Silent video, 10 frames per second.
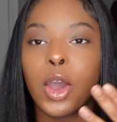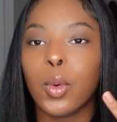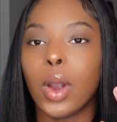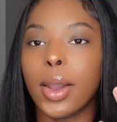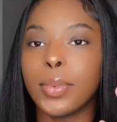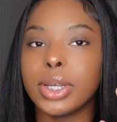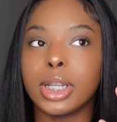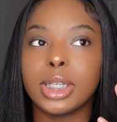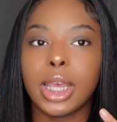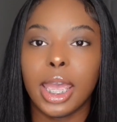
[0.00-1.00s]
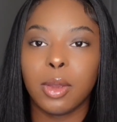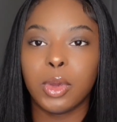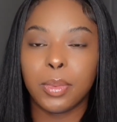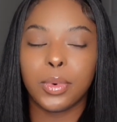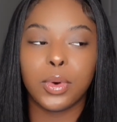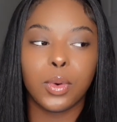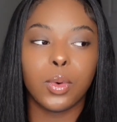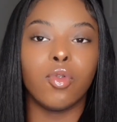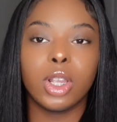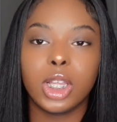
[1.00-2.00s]
where I would take people
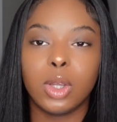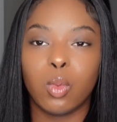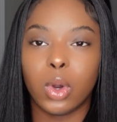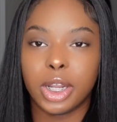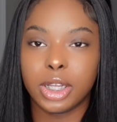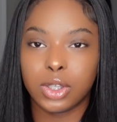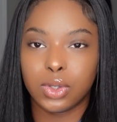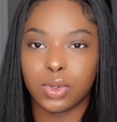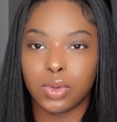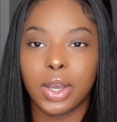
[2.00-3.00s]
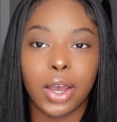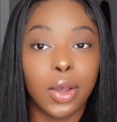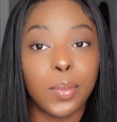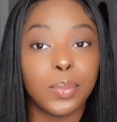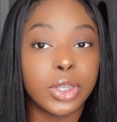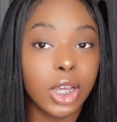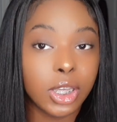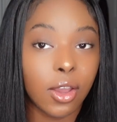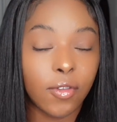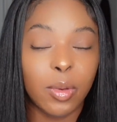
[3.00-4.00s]
who really wanted to become
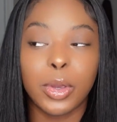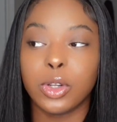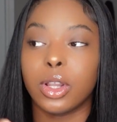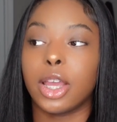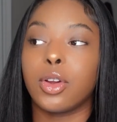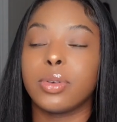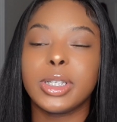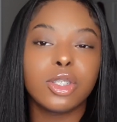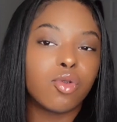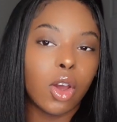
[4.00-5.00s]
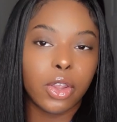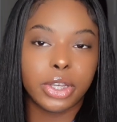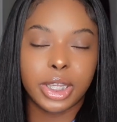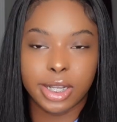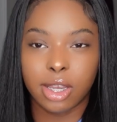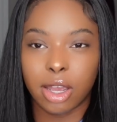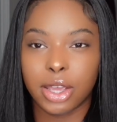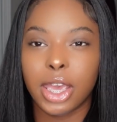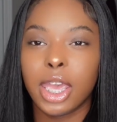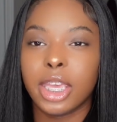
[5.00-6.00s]
TikTok famous or like just grow their
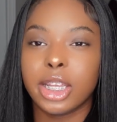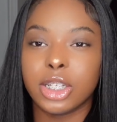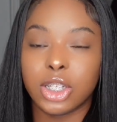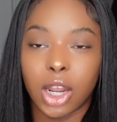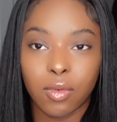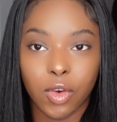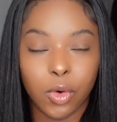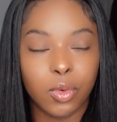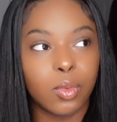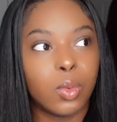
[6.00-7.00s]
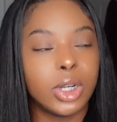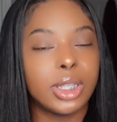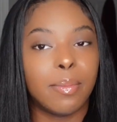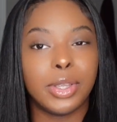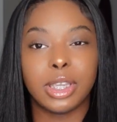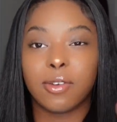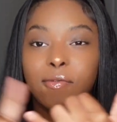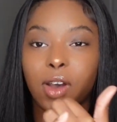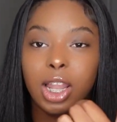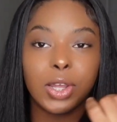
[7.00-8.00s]
TikTok in general, which that means like
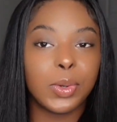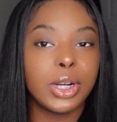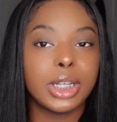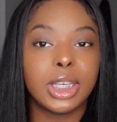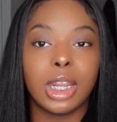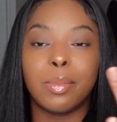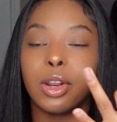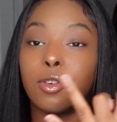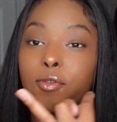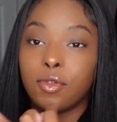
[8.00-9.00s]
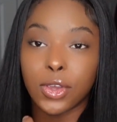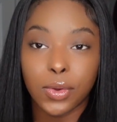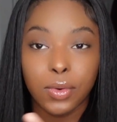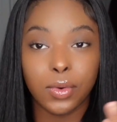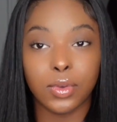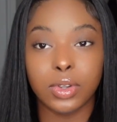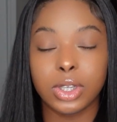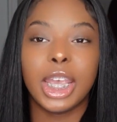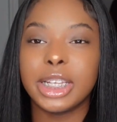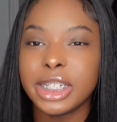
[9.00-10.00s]
followers, getting better
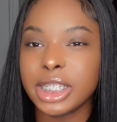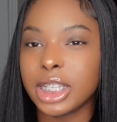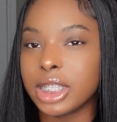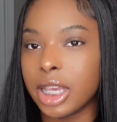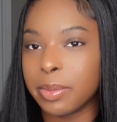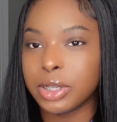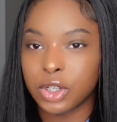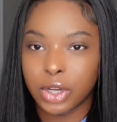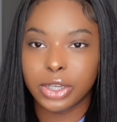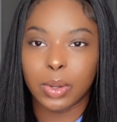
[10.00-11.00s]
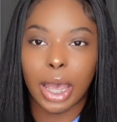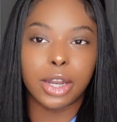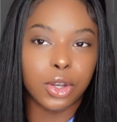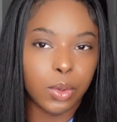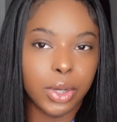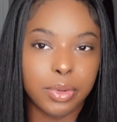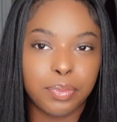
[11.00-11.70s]
views, and just the tips and tricks on how to do it.